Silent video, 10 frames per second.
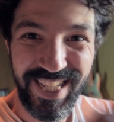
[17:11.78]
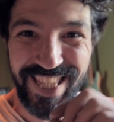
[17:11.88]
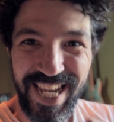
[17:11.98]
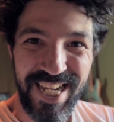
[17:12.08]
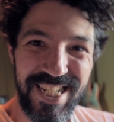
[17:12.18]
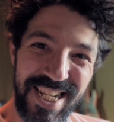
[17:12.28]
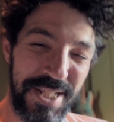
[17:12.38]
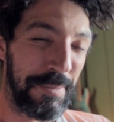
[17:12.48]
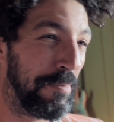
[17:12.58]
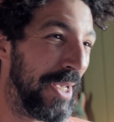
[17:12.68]
at the end.
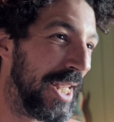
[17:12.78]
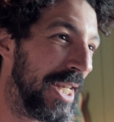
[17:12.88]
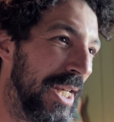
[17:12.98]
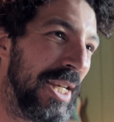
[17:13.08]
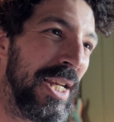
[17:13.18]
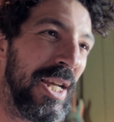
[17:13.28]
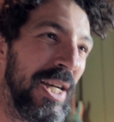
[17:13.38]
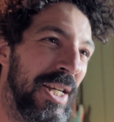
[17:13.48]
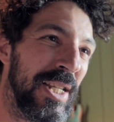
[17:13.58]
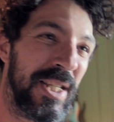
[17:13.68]
It's been
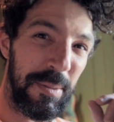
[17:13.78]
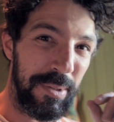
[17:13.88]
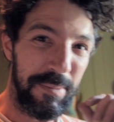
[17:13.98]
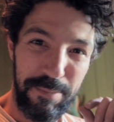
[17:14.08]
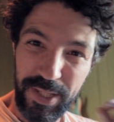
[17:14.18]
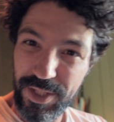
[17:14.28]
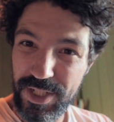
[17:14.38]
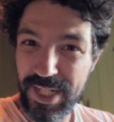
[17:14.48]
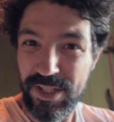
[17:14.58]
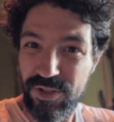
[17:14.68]
a couple of
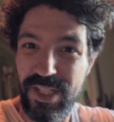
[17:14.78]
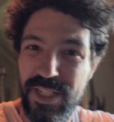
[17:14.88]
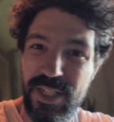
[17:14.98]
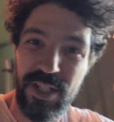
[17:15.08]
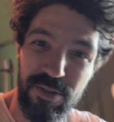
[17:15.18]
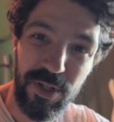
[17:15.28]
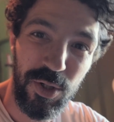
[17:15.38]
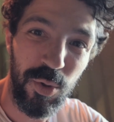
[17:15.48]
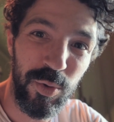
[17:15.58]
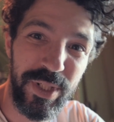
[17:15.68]
months actually since I
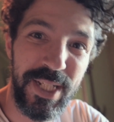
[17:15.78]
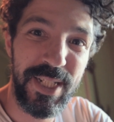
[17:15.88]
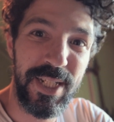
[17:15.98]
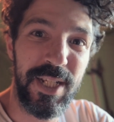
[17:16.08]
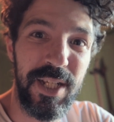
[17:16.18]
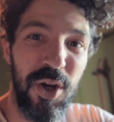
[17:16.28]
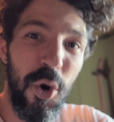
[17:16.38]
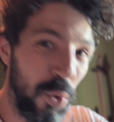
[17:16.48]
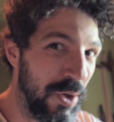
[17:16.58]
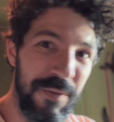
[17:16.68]
recorded
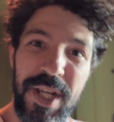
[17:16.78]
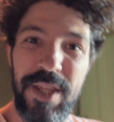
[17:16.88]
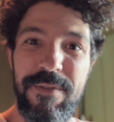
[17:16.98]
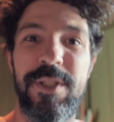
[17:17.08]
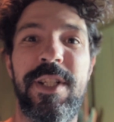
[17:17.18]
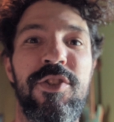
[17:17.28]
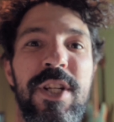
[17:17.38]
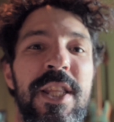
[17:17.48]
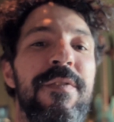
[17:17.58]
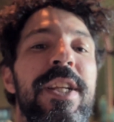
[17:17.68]
all of the other footage
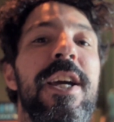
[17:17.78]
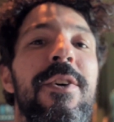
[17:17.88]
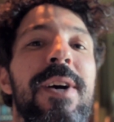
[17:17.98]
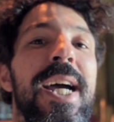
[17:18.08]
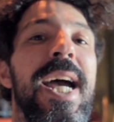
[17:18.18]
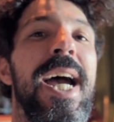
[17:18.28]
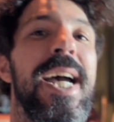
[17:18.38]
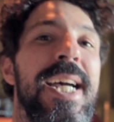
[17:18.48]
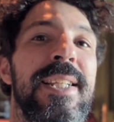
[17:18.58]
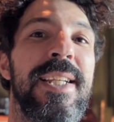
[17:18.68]
in the video,
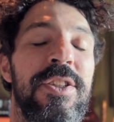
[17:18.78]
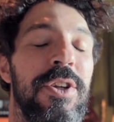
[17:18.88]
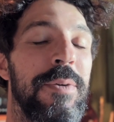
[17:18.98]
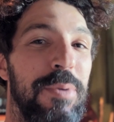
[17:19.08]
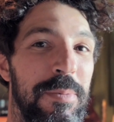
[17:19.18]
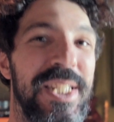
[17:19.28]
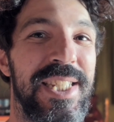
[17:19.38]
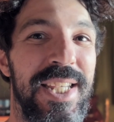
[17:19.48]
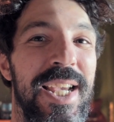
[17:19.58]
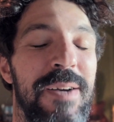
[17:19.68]
and as you can probably
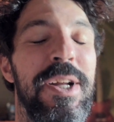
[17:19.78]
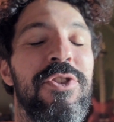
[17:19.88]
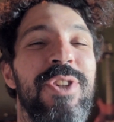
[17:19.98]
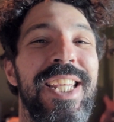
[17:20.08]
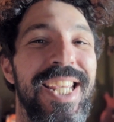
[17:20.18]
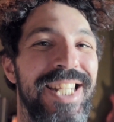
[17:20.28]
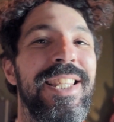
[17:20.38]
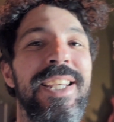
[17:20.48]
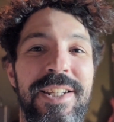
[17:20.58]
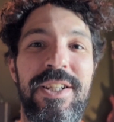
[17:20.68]
see, I'm actually in
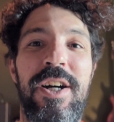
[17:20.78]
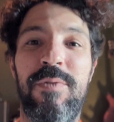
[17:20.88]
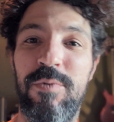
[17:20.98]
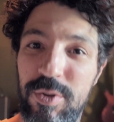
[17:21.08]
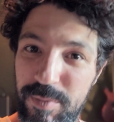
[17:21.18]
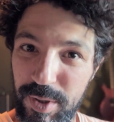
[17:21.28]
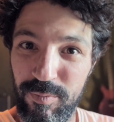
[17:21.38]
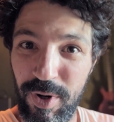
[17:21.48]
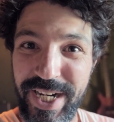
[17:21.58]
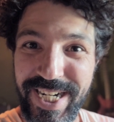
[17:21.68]
the guitar room
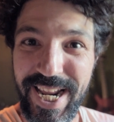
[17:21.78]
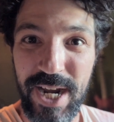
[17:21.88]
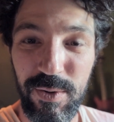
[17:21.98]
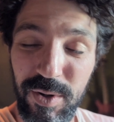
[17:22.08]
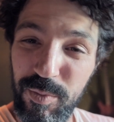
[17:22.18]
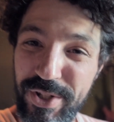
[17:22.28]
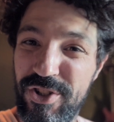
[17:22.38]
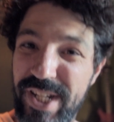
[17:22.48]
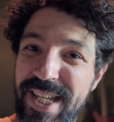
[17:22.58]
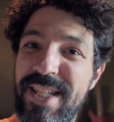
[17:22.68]
right now,
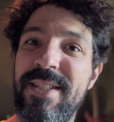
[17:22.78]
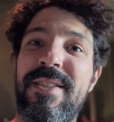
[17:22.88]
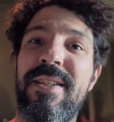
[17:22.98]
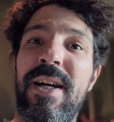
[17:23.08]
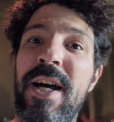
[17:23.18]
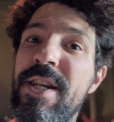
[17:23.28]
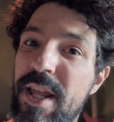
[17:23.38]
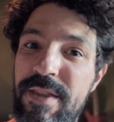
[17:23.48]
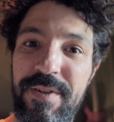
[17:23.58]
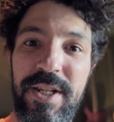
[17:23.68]
which is
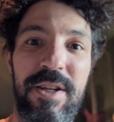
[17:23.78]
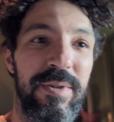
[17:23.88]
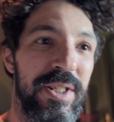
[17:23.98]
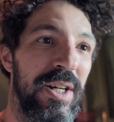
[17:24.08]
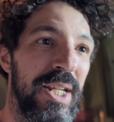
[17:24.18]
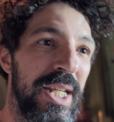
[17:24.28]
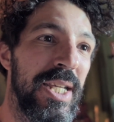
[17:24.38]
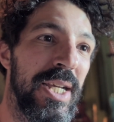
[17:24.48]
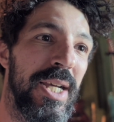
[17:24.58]
another video entirely.